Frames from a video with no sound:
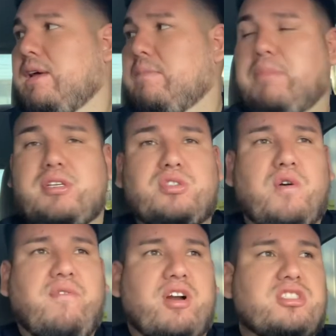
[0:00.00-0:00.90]
But so
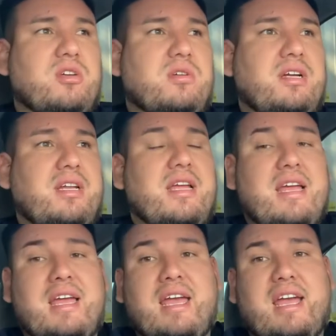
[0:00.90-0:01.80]
far so good.
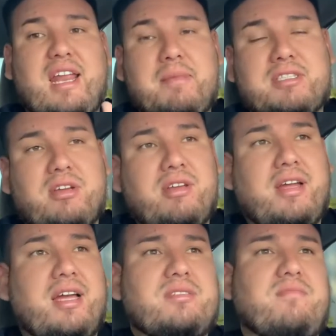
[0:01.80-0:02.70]
And let me tell you
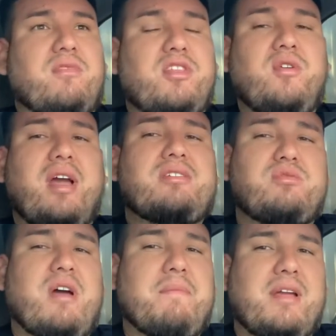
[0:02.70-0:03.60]
guys, you guys
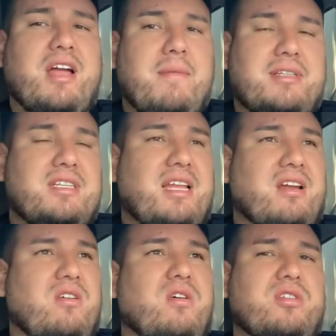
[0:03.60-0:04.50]
who have been commenting like,
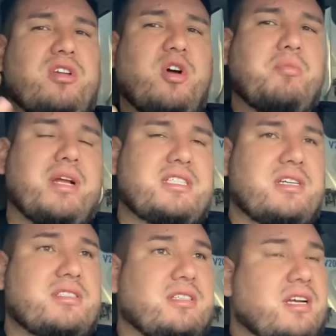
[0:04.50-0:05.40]
oh, the no brand
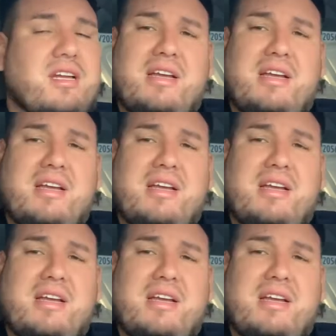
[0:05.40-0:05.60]
chairs suck.